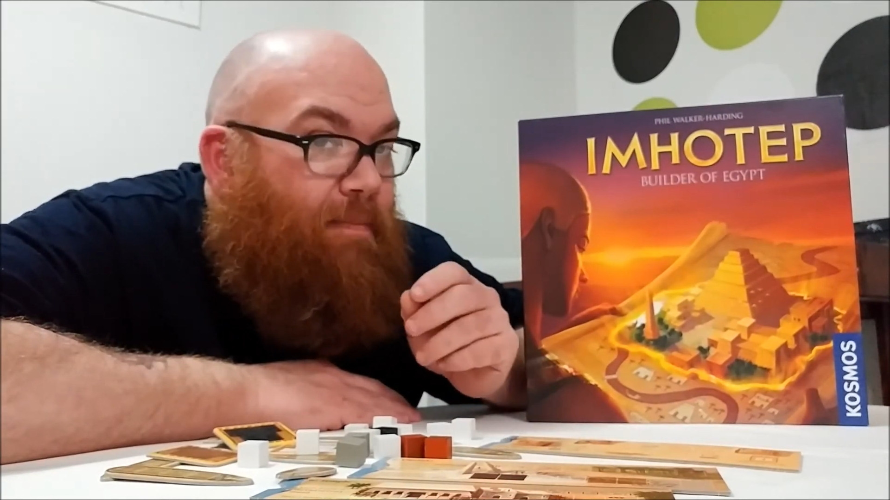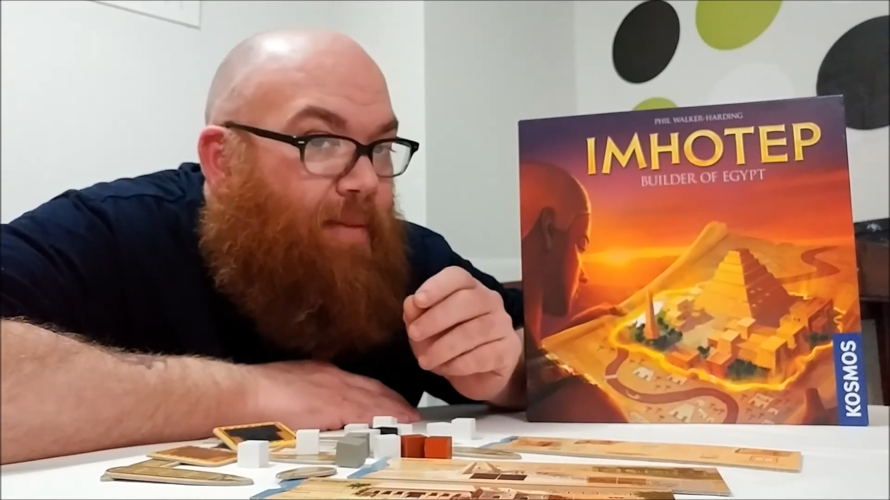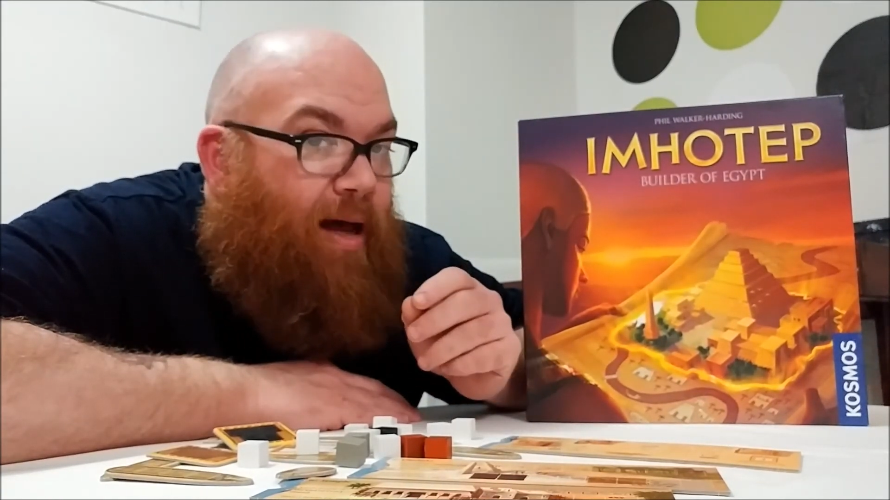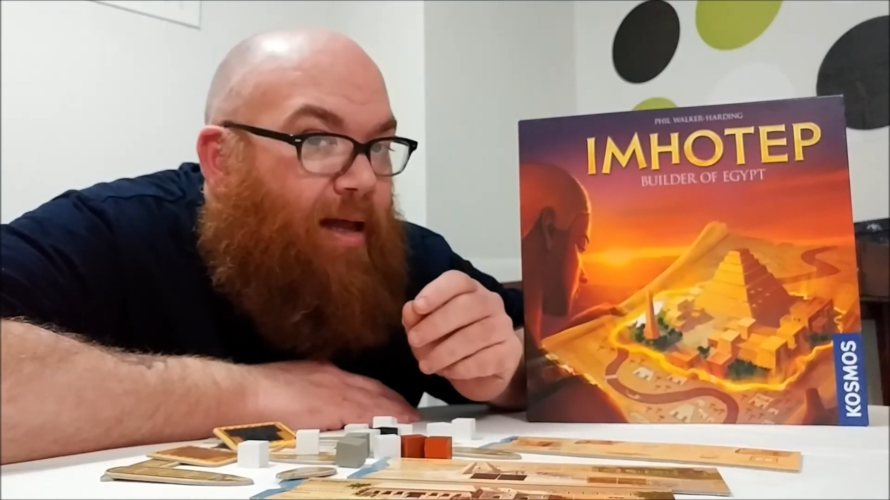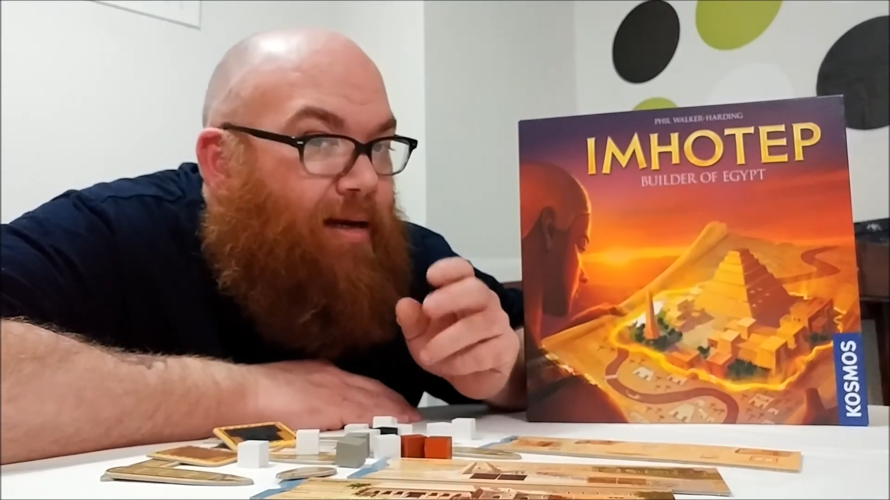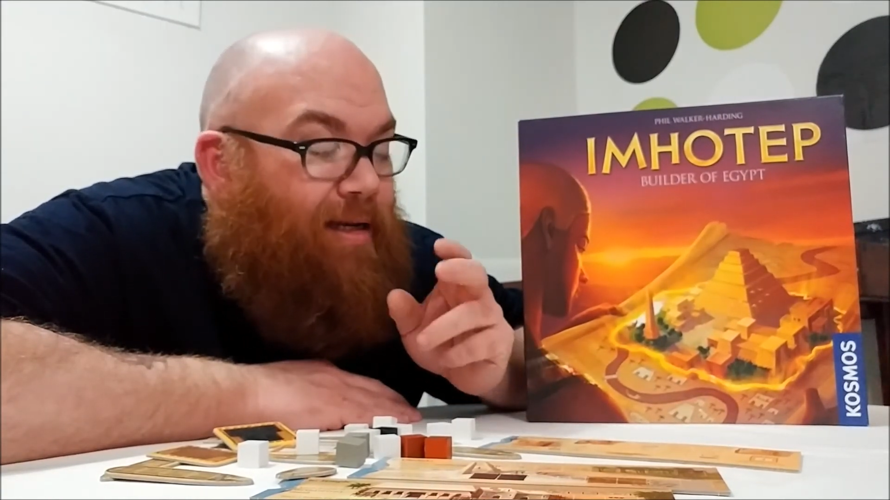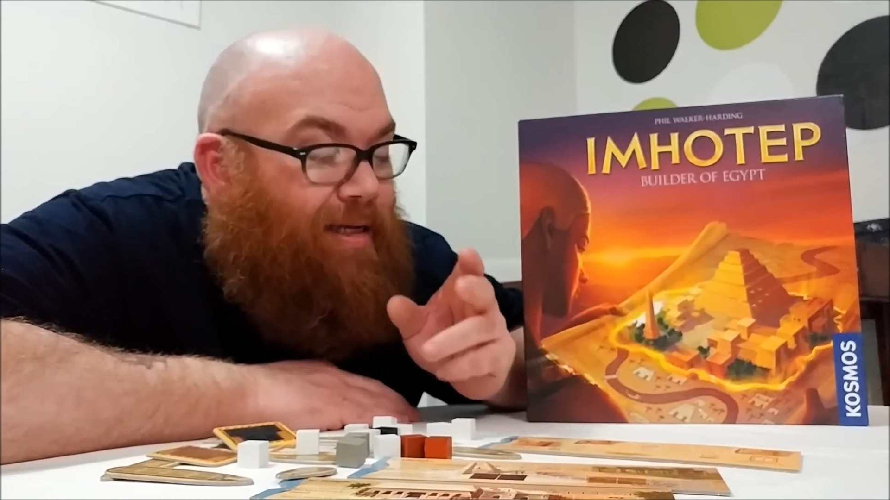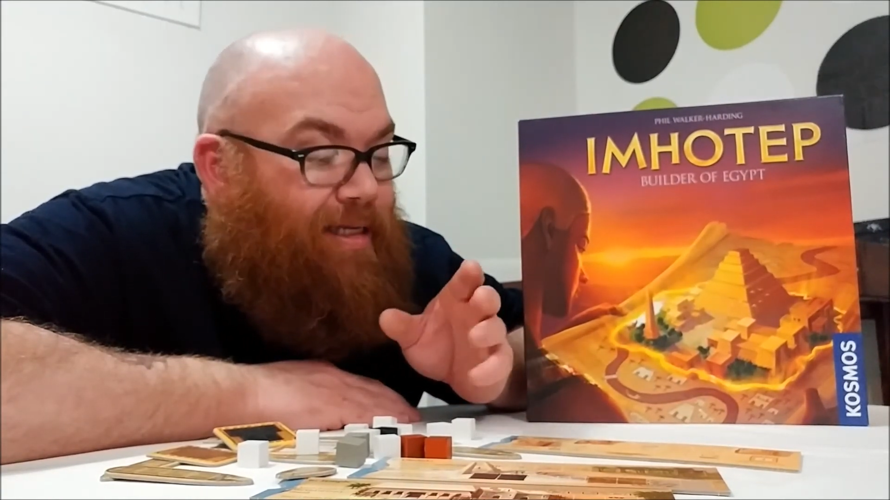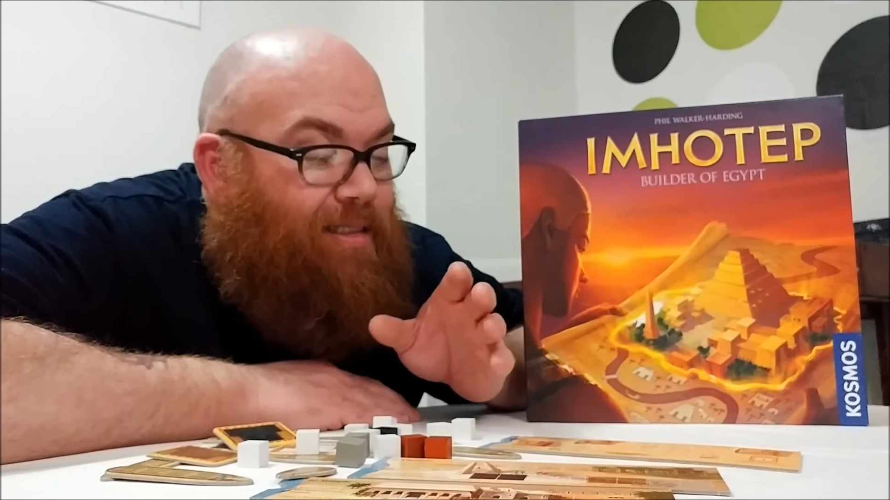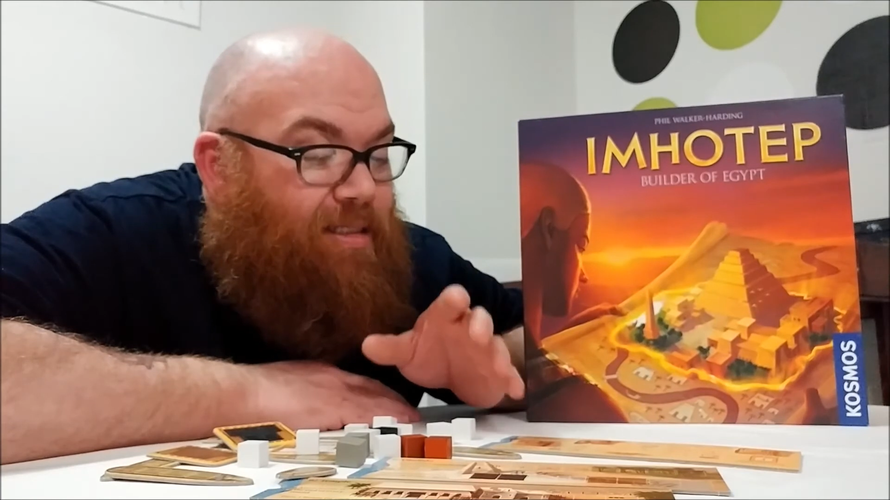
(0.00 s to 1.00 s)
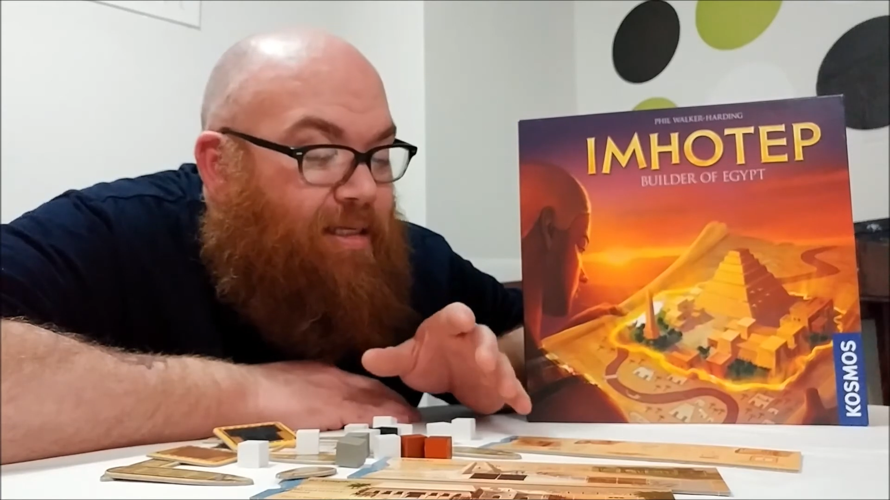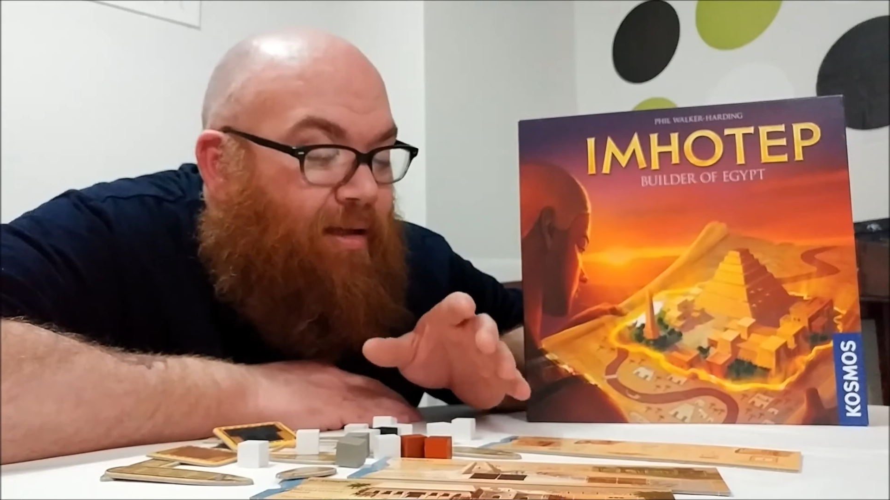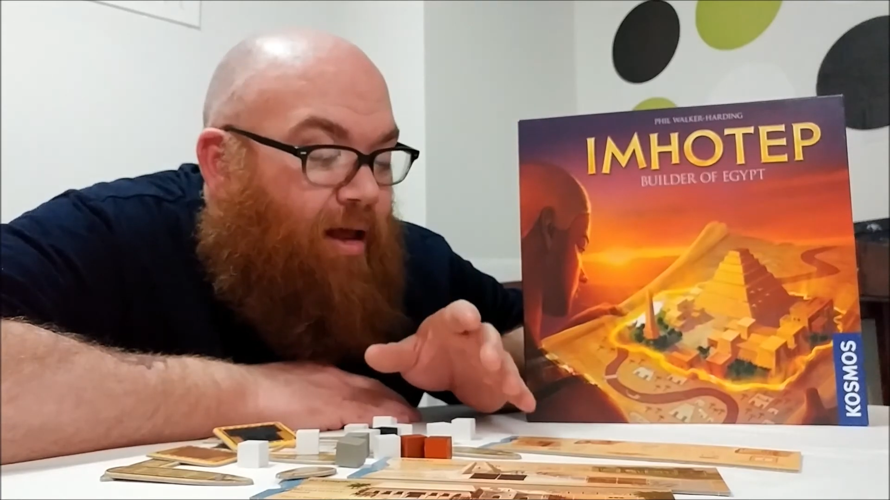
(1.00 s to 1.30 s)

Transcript: but it still